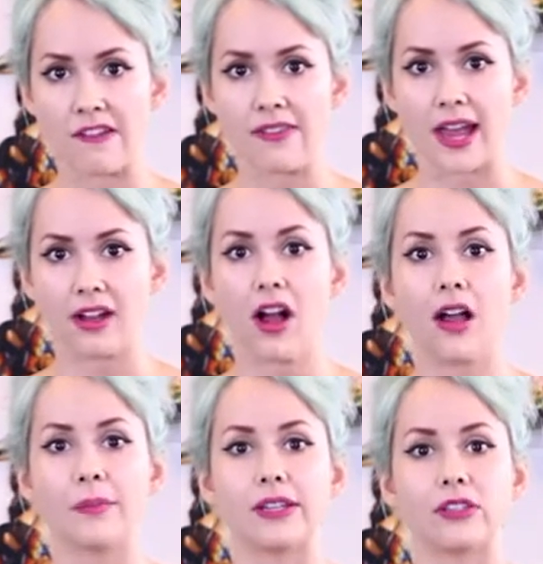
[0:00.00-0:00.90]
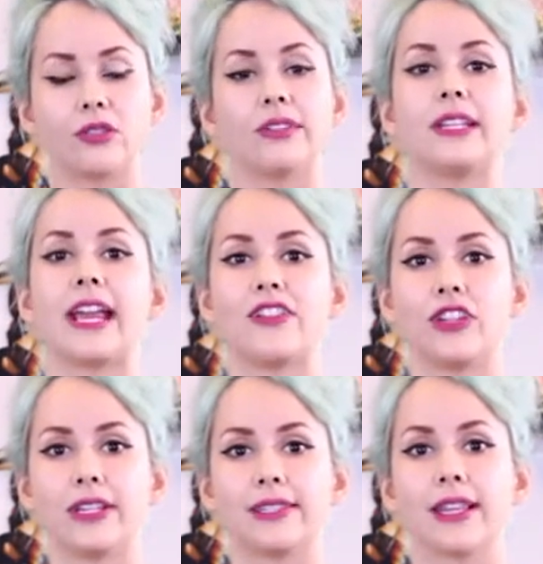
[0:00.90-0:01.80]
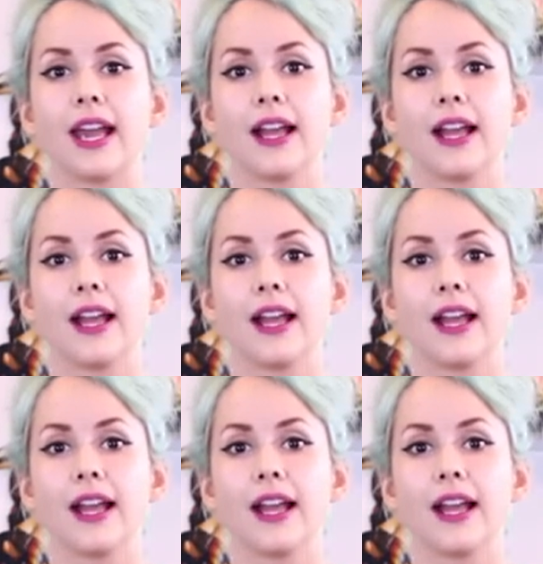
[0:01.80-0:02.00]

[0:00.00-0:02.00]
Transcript: of that calming, soothing agents